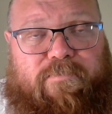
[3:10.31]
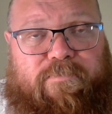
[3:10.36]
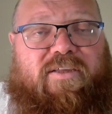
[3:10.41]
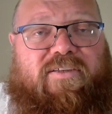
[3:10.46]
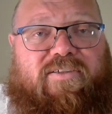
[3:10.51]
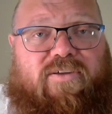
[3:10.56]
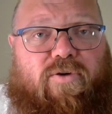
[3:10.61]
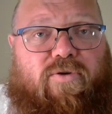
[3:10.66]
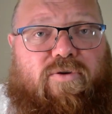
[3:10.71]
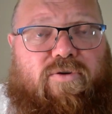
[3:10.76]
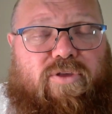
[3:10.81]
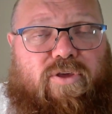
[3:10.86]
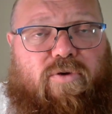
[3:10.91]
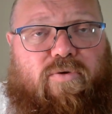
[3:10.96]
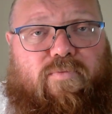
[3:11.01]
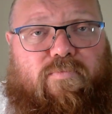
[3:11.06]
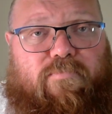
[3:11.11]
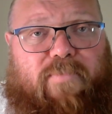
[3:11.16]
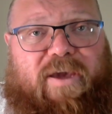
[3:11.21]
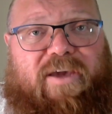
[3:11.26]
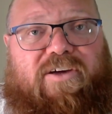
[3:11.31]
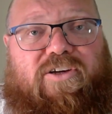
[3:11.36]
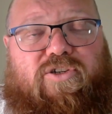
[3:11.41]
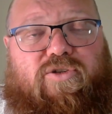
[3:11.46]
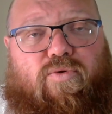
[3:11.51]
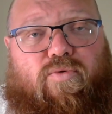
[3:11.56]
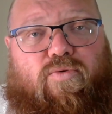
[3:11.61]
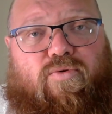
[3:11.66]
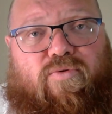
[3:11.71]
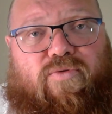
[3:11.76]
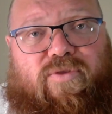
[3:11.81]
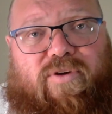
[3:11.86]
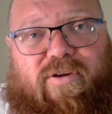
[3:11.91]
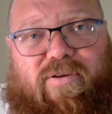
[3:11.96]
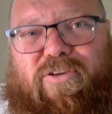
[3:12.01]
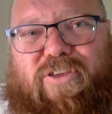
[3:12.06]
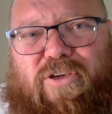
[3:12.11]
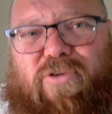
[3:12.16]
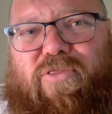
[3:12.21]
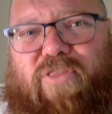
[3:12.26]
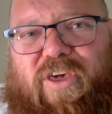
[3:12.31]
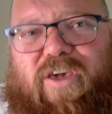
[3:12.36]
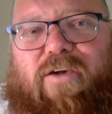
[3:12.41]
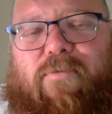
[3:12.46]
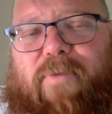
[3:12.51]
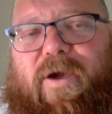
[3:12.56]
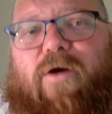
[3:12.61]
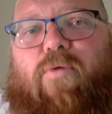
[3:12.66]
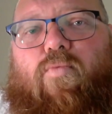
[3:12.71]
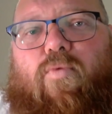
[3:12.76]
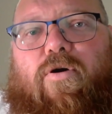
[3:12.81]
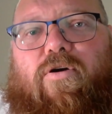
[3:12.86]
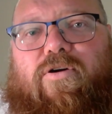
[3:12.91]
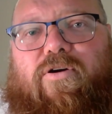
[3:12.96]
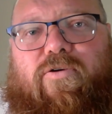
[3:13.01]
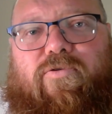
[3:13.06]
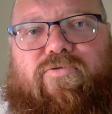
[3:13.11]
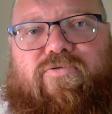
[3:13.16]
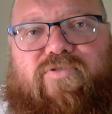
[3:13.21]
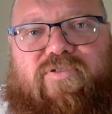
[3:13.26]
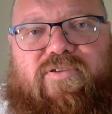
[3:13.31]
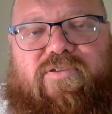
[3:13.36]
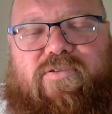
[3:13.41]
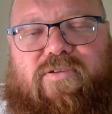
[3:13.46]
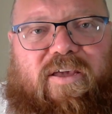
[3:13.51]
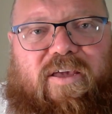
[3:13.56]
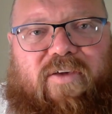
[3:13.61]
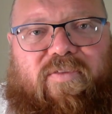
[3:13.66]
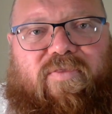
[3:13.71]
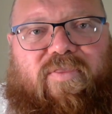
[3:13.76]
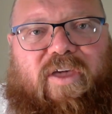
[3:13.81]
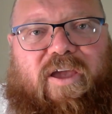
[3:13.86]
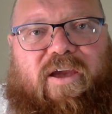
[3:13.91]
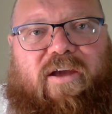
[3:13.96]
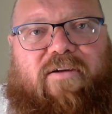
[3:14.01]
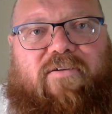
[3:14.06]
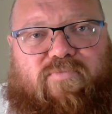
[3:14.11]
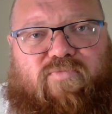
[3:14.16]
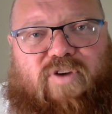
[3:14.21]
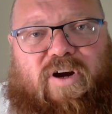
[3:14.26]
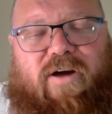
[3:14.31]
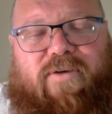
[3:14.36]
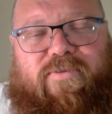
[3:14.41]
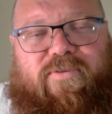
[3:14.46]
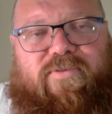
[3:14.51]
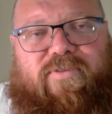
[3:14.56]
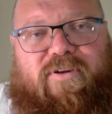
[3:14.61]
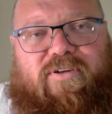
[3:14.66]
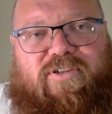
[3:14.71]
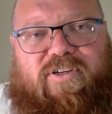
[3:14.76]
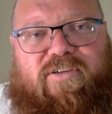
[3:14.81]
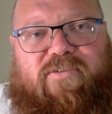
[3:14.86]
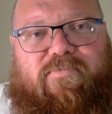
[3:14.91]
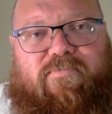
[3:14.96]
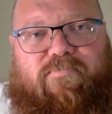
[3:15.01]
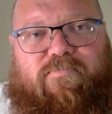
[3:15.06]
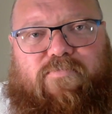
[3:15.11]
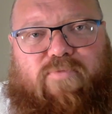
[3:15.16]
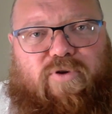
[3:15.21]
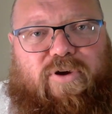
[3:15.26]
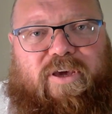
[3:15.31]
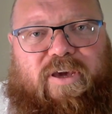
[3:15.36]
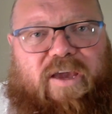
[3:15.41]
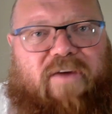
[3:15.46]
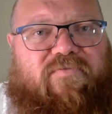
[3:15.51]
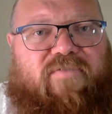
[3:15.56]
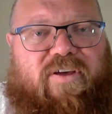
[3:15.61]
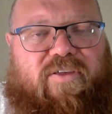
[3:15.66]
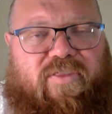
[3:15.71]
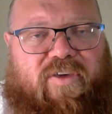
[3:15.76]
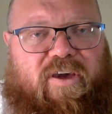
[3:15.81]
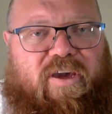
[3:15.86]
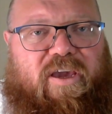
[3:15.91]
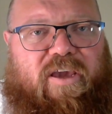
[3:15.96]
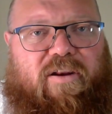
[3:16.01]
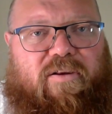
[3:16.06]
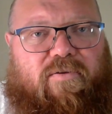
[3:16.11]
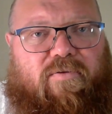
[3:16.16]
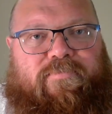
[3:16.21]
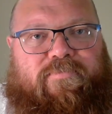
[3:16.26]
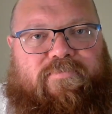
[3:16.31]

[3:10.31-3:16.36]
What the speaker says: So you make sure that you think about what goes in there rather than just putting everything in.